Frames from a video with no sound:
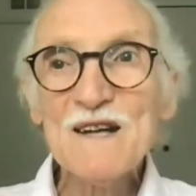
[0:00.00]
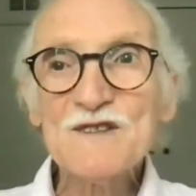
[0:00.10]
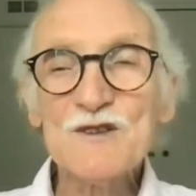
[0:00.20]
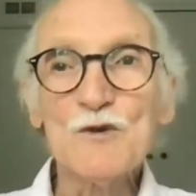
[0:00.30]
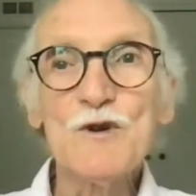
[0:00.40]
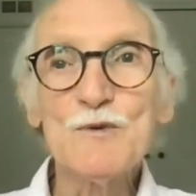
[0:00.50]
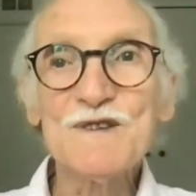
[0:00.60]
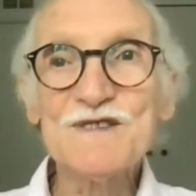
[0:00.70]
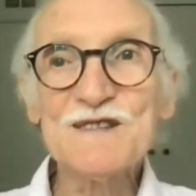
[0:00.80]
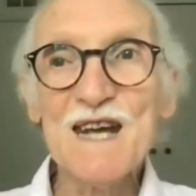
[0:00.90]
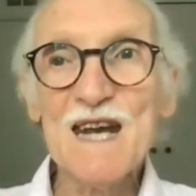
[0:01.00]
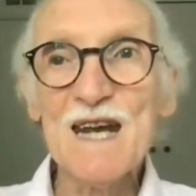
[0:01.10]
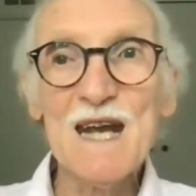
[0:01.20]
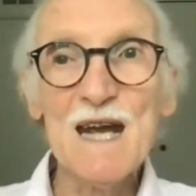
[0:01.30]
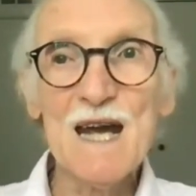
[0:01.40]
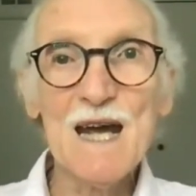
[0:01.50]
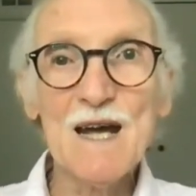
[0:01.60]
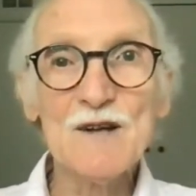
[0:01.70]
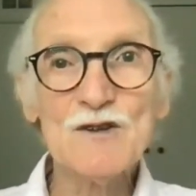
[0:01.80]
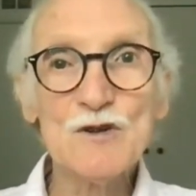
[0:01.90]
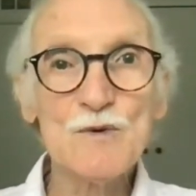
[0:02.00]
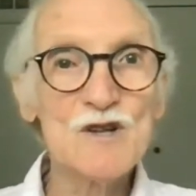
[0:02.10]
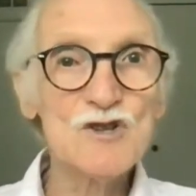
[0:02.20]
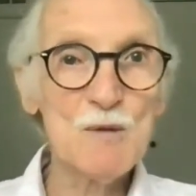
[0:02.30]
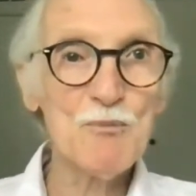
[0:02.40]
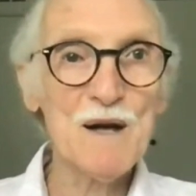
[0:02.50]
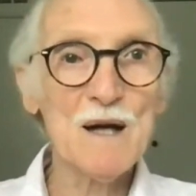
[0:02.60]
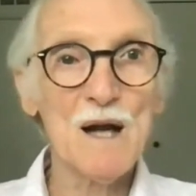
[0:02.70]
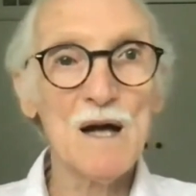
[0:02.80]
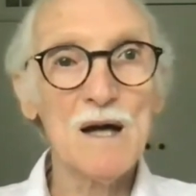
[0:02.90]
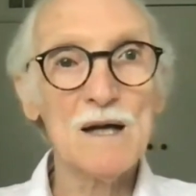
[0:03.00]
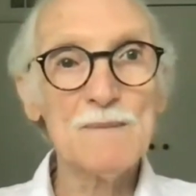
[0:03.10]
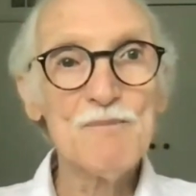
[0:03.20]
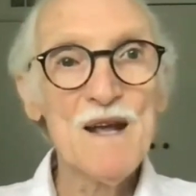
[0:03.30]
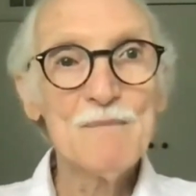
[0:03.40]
So you would say to a shipping line,